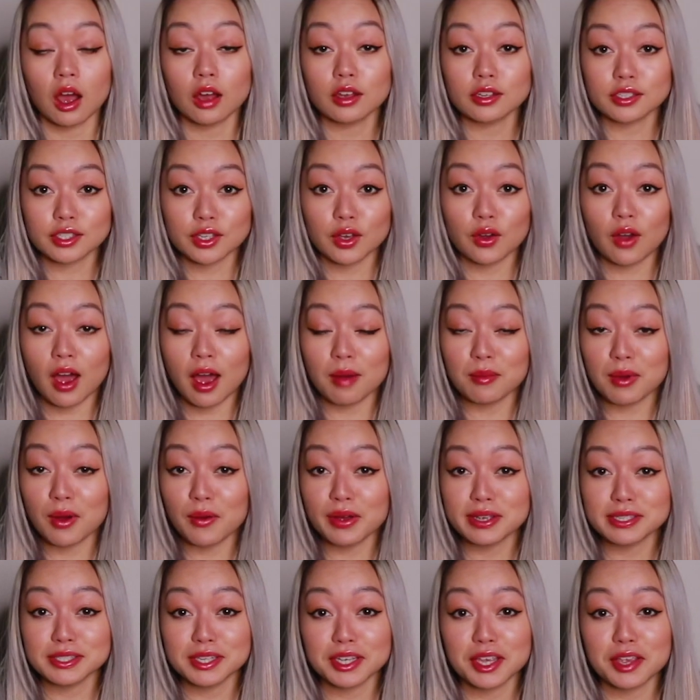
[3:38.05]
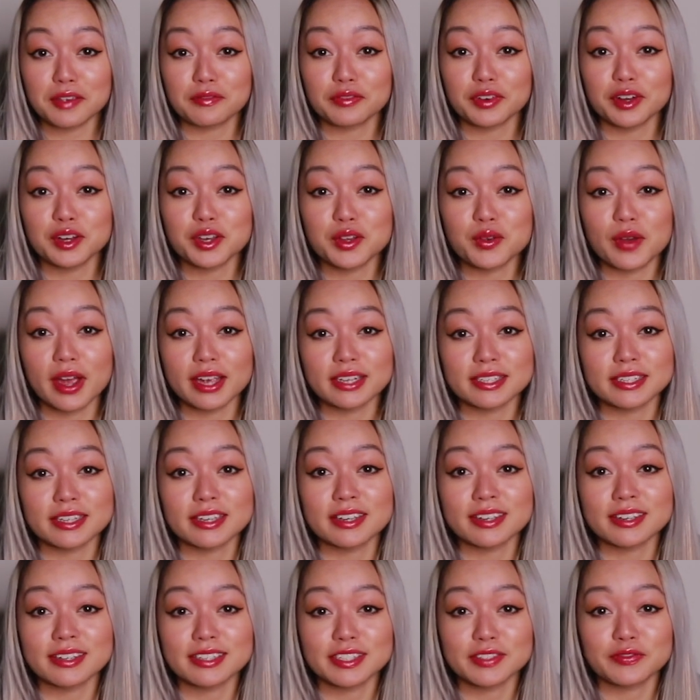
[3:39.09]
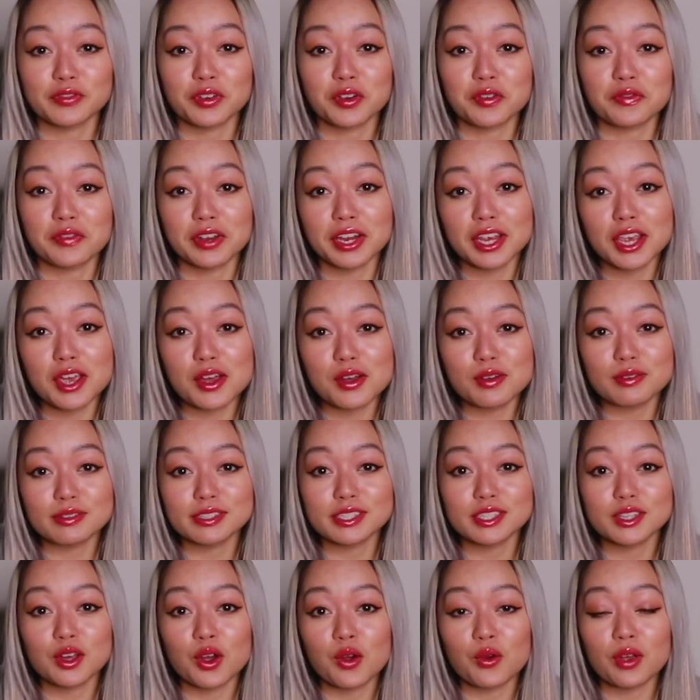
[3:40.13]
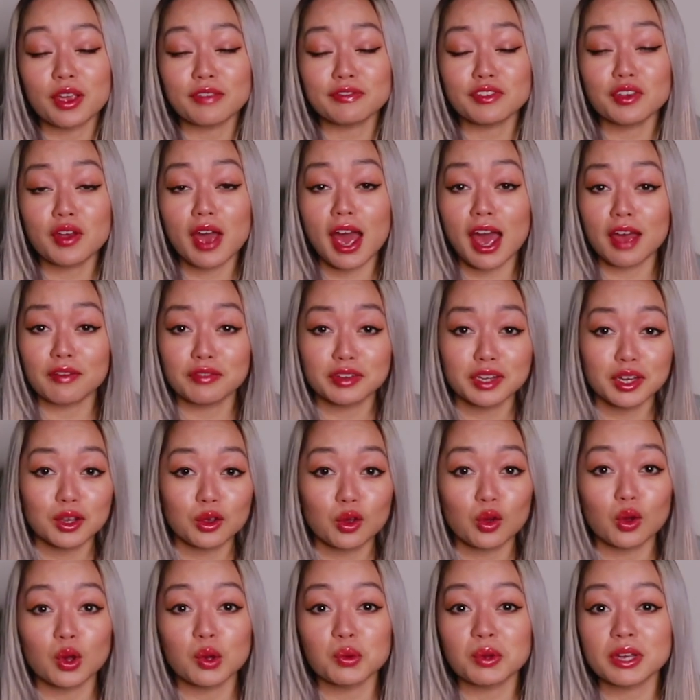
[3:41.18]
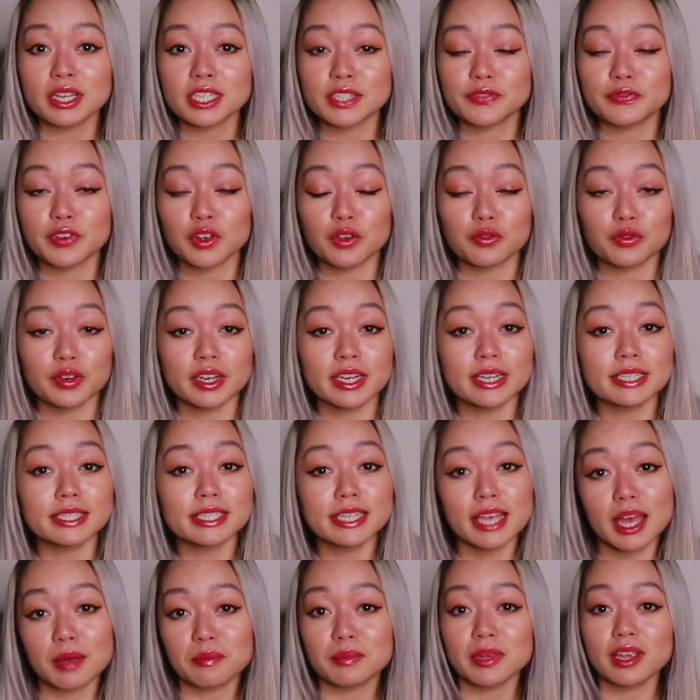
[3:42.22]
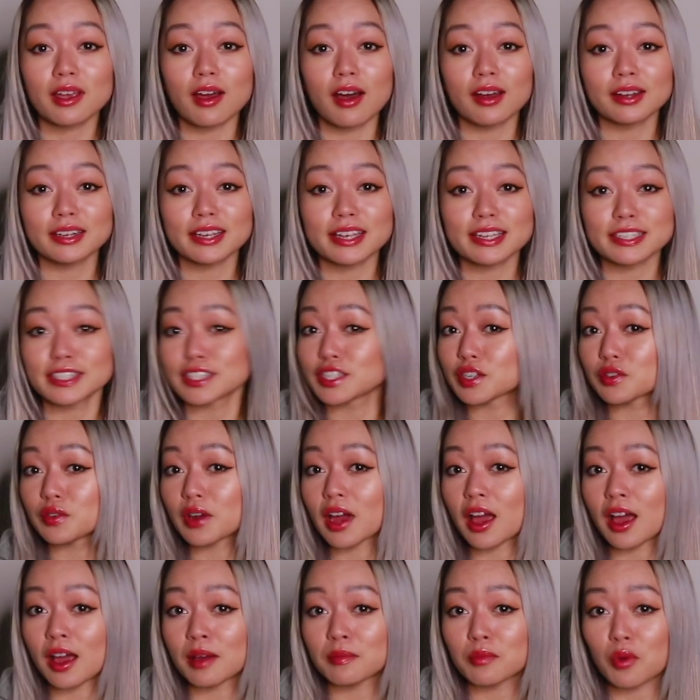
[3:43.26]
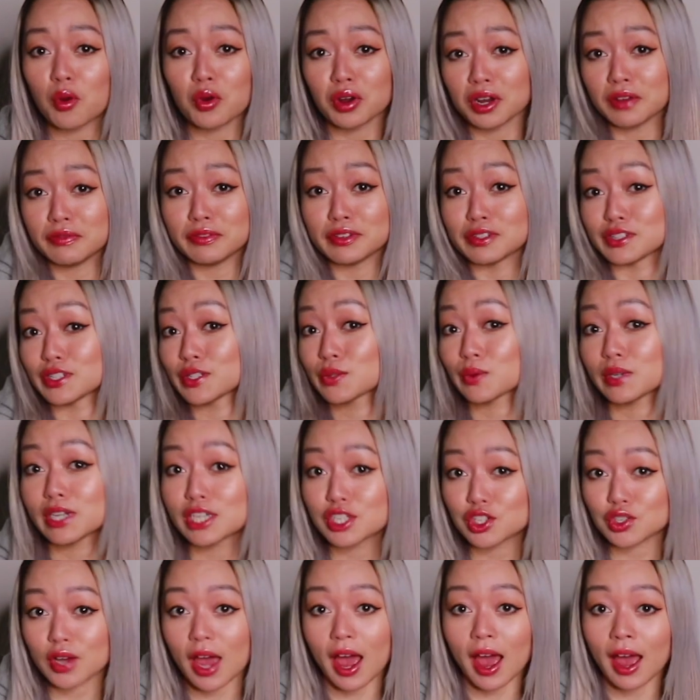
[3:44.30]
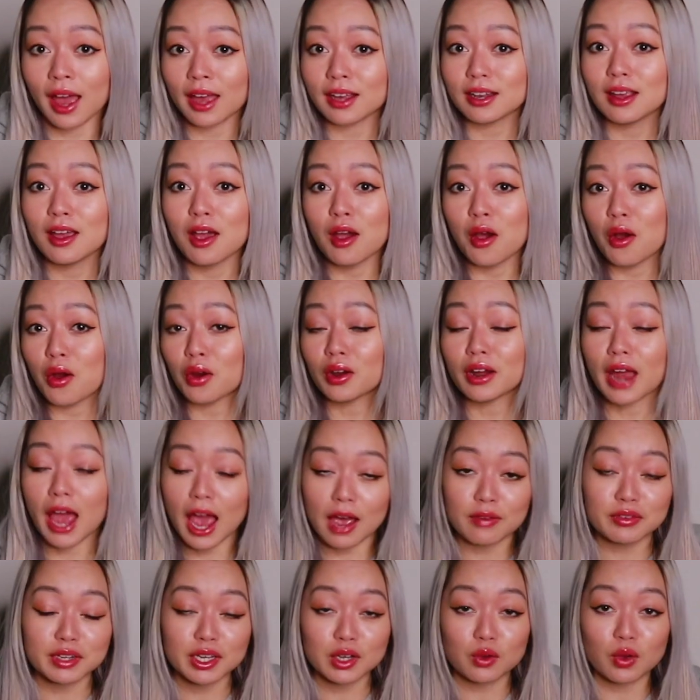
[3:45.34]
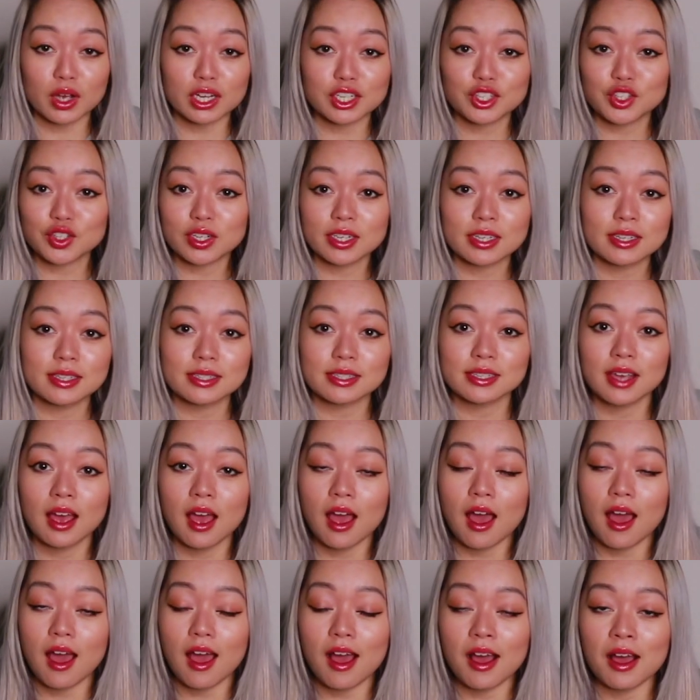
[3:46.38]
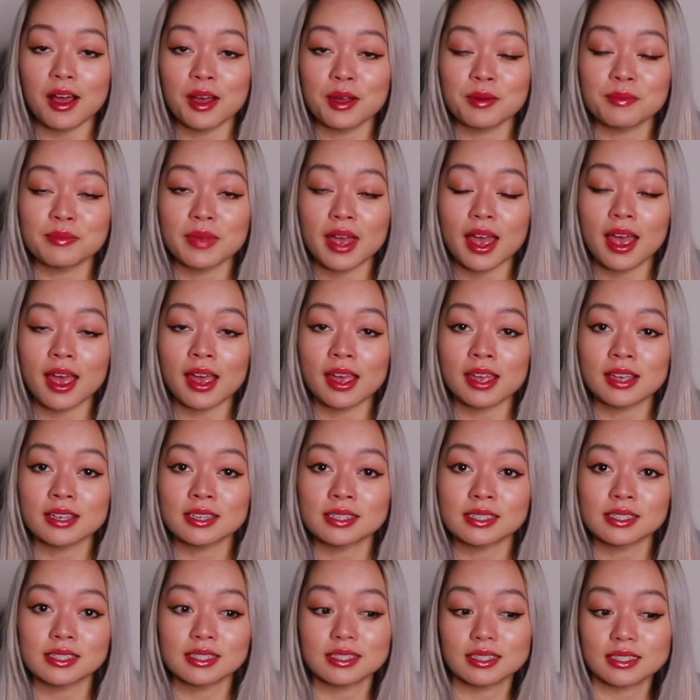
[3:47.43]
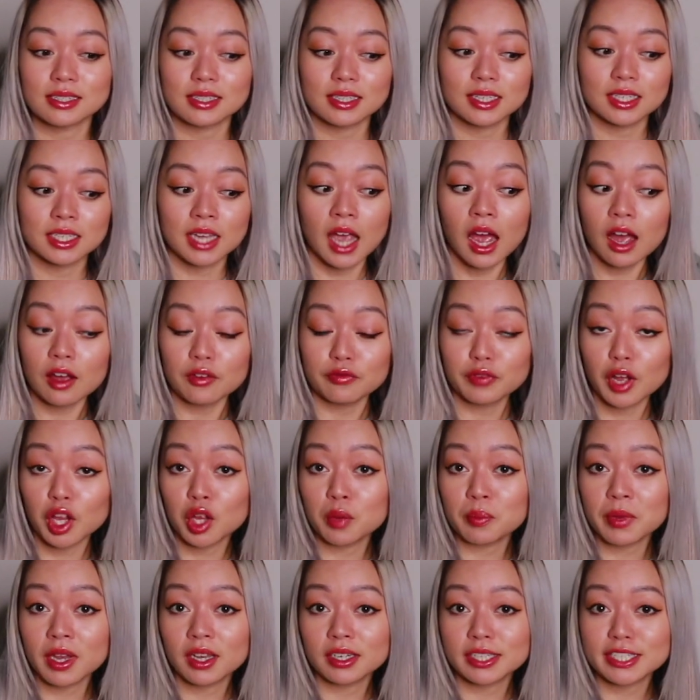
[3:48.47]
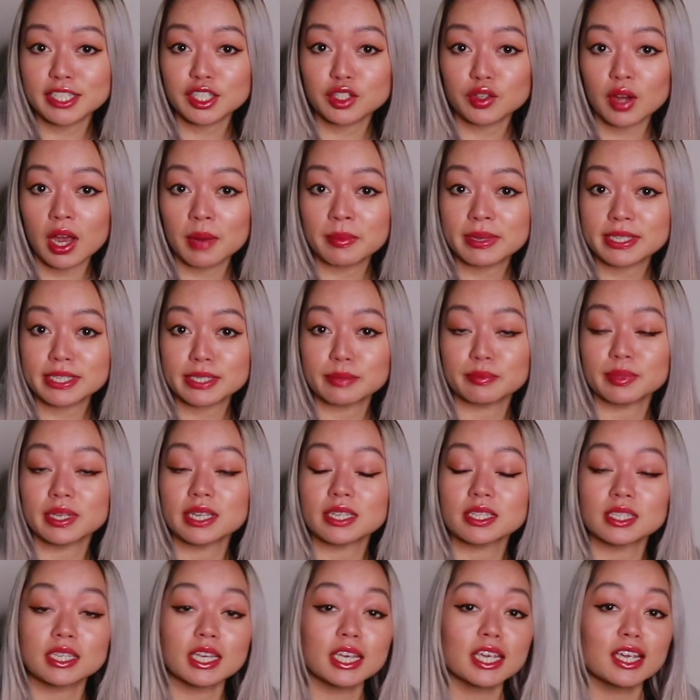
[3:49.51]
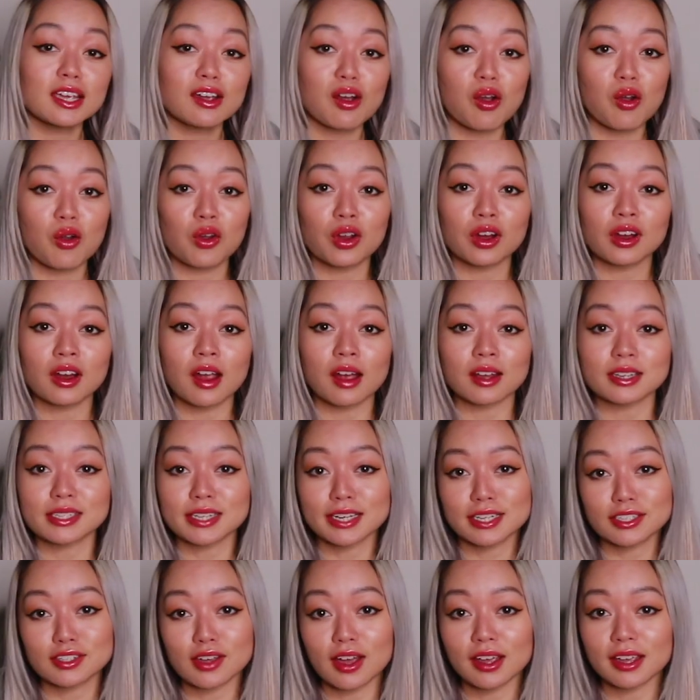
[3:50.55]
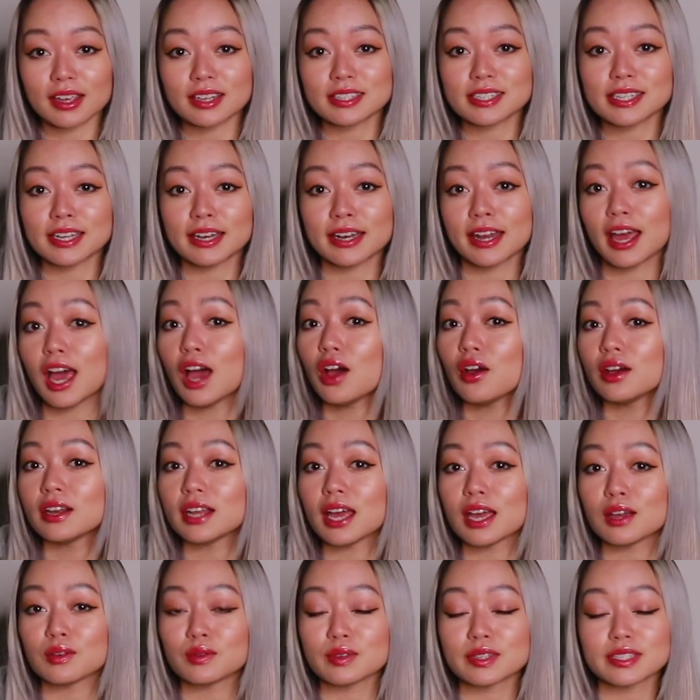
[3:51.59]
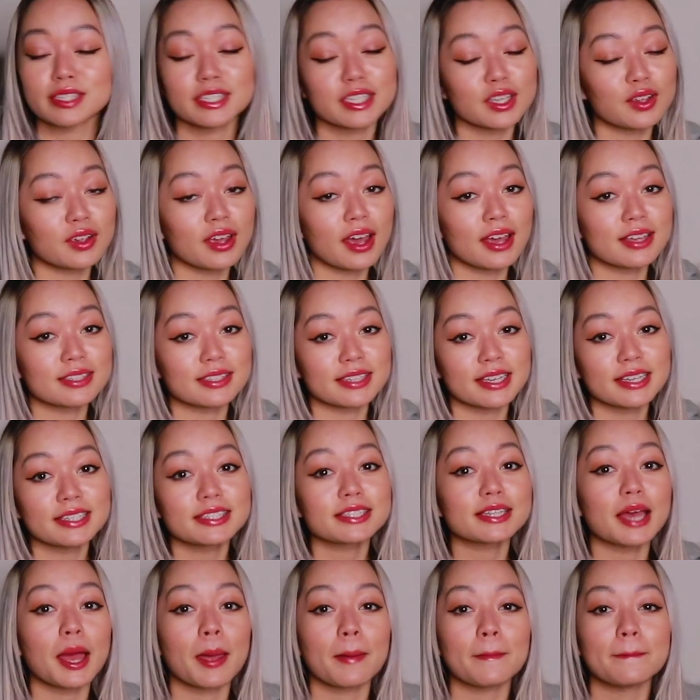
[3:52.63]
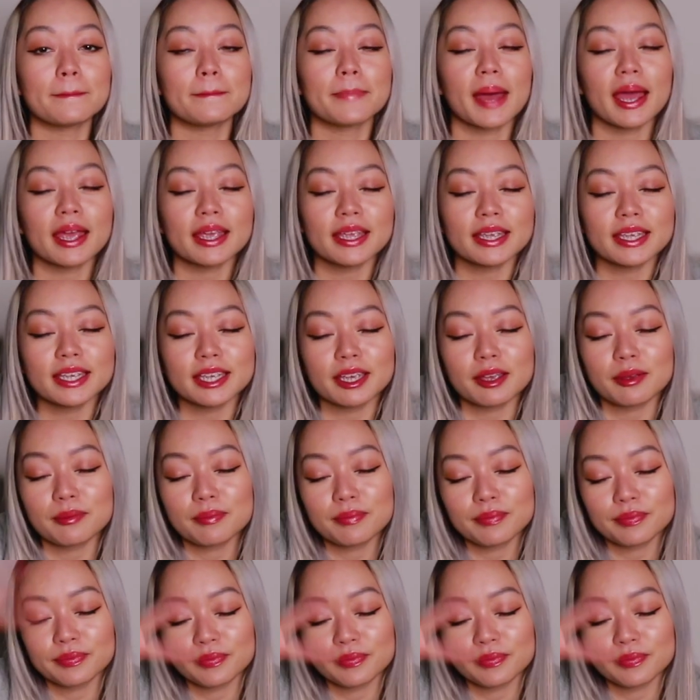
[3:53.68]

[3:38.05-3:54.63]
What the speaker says: Also, I'm always looking for new ideas for videos, so if you have any cool ones, feel free to DM me on Instagram, or if you just want to chat or have any questions, and yeah, follow me on Instagram at simplyt or on TikTok at tinadao, and I will see you guys next time. Bye.